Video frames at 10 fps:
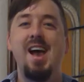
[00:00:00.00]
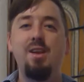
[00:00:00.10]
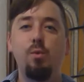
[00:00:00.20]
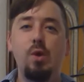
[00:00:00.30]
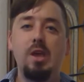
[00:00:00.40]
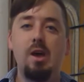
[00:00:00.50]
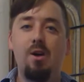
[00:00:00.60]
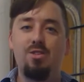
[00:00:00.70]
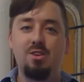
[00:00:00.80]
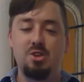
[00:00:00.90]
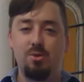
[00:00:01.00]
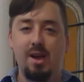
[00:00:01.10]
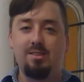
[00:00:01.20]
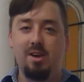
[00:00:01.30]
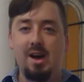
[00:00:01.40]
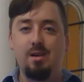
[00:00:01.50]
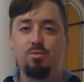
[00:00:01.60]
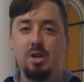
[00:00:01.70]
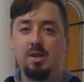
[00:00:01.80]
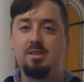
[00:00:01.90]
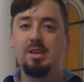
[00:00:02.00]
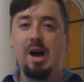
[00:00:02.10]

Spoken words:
and we are the direct object.